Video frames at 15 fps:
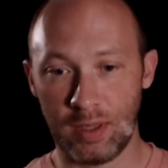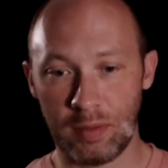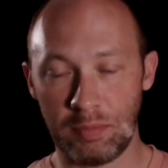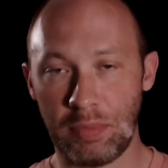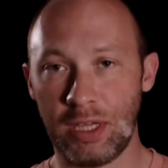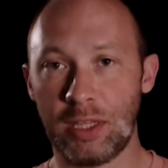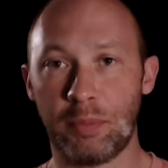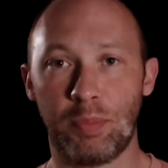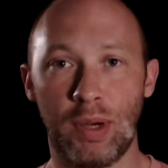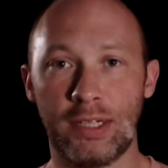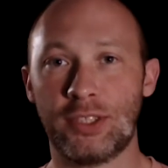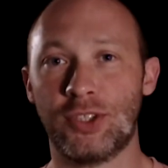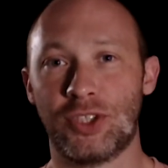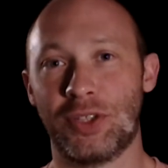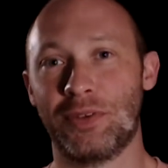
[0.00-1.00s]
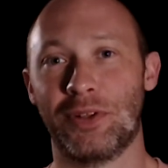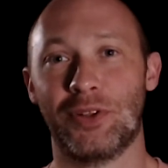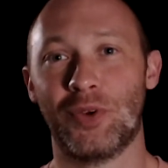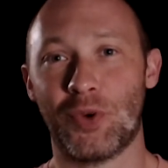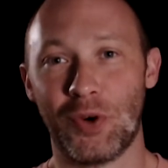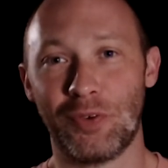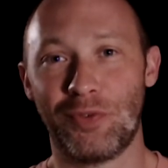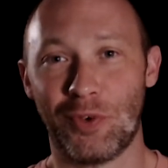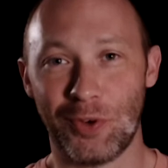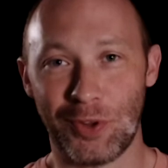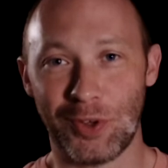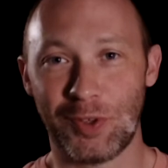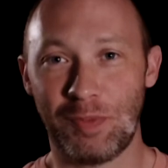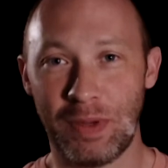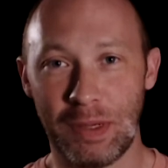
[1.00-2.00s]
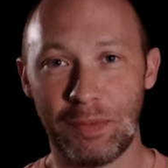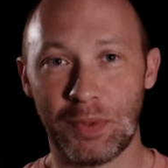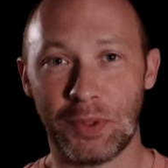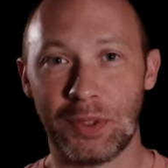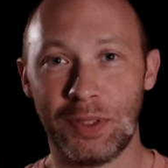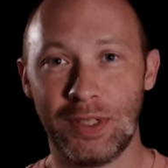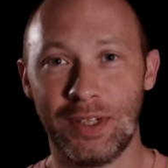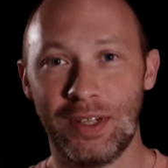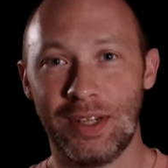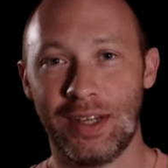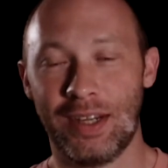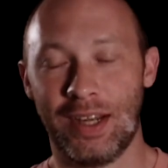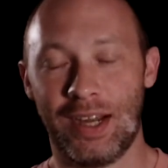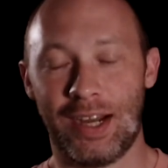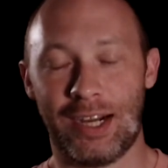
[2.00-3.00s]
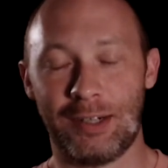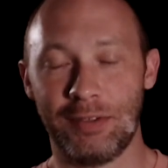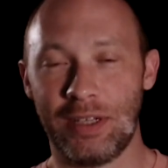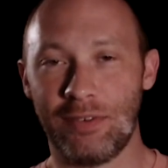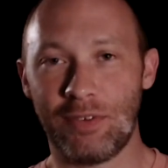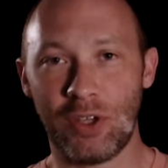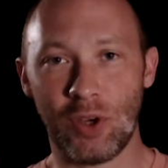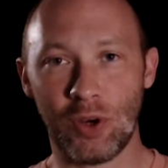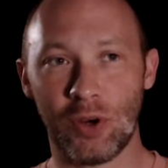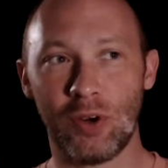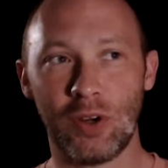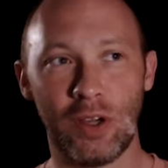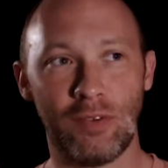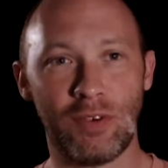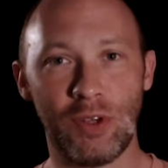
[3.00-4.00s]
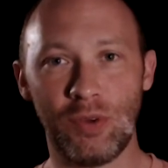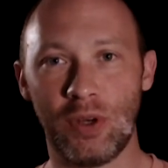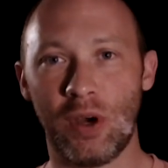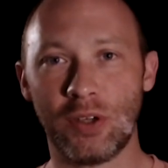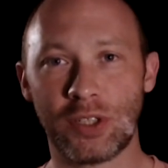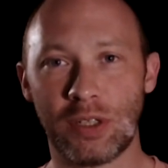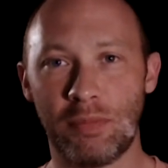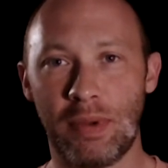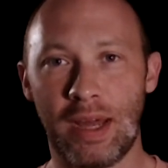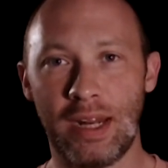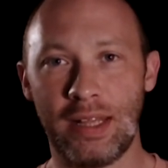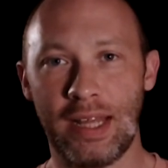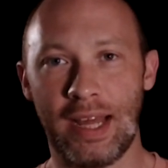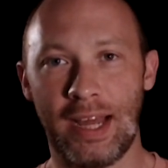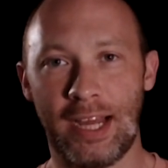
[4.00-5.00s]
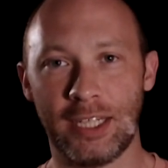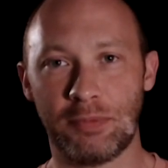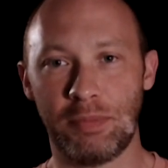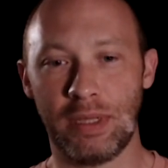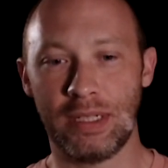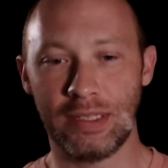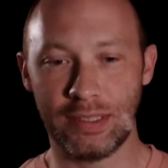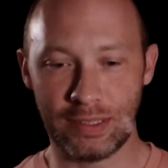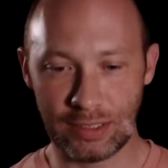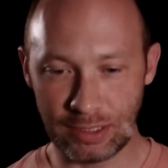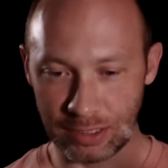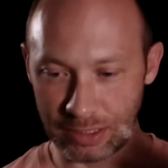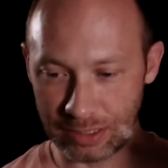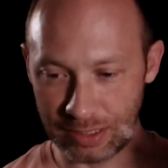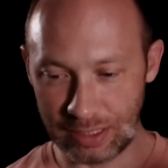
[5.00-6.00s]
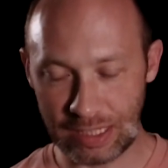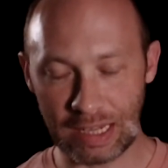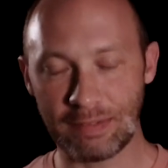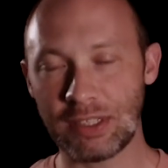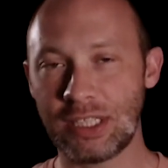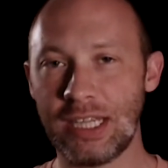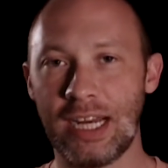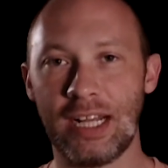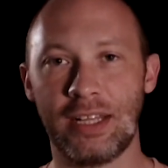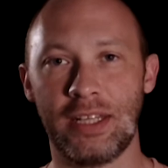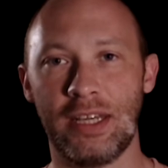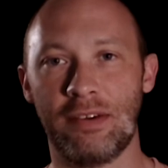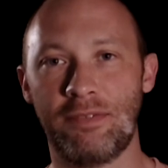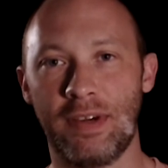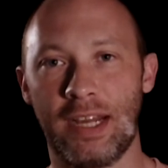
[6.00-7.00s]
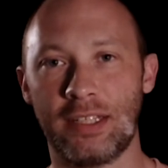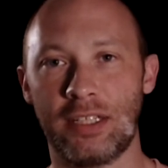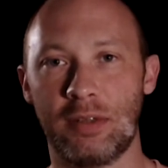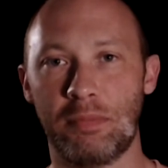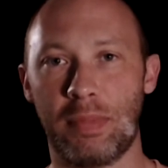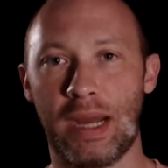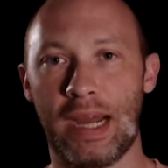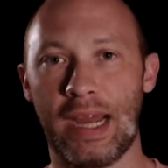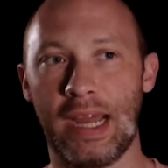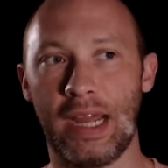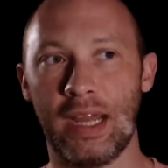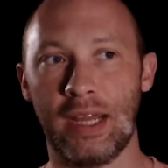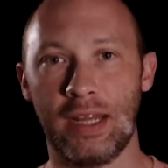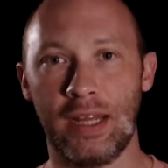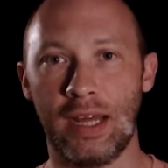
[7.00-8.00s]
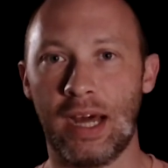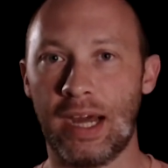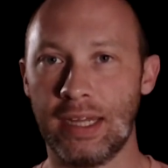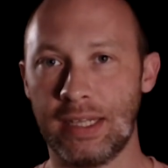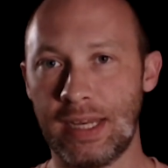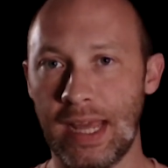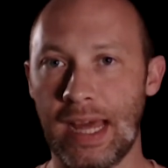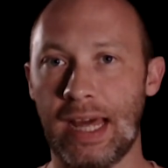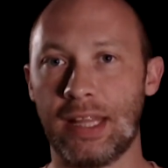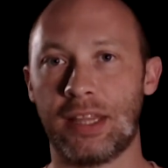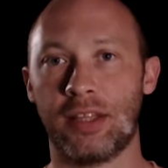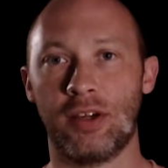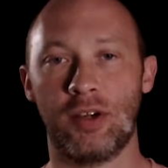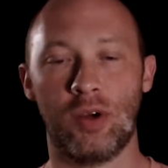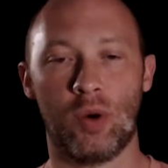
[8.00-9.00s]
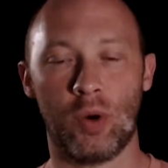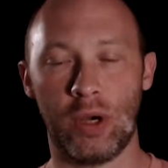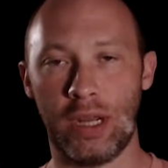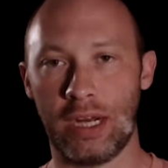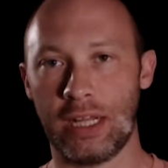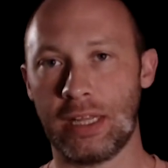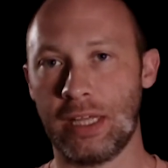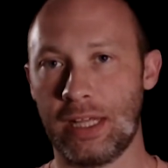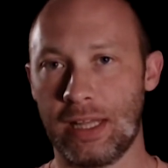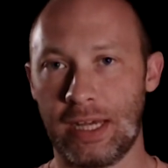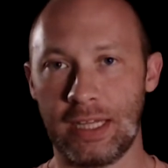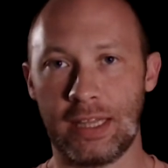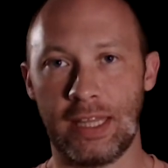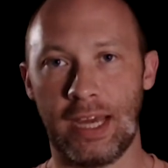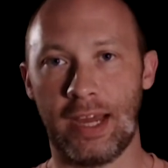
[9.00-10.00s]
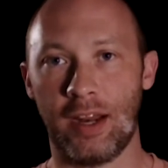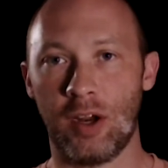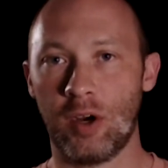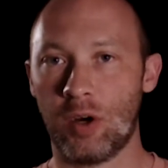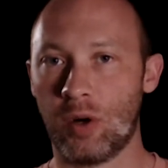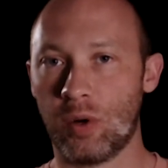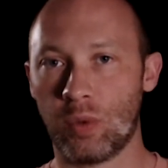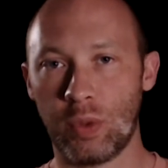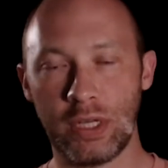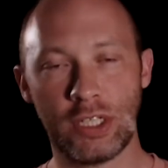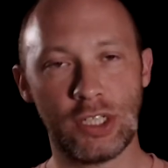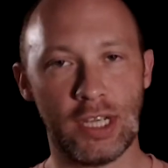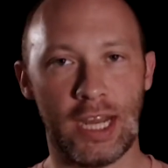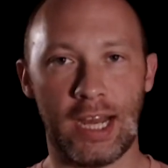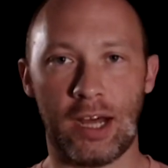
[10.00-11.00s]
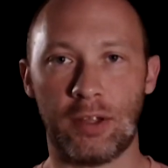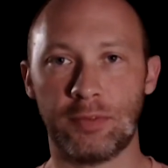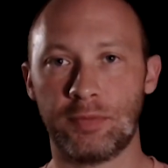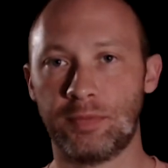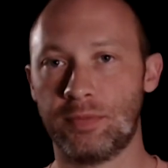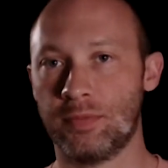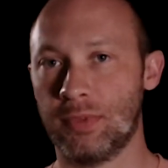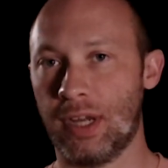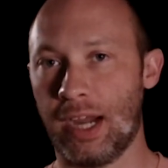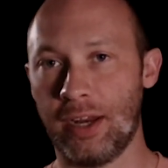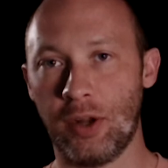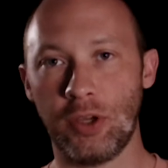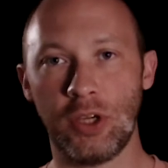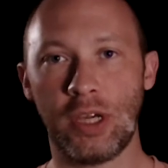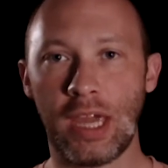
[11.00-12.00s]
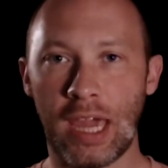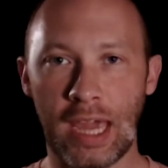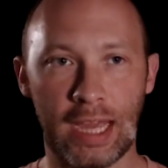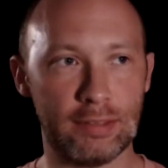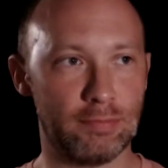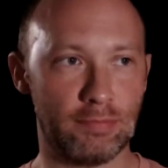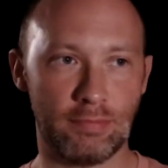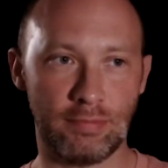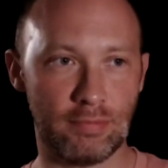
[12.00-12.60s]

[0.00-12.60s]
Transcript: be the presence of the Lord for those people. If you know somebody that has been just devastatingly affected by a death or anything like that, reach out. I know you can't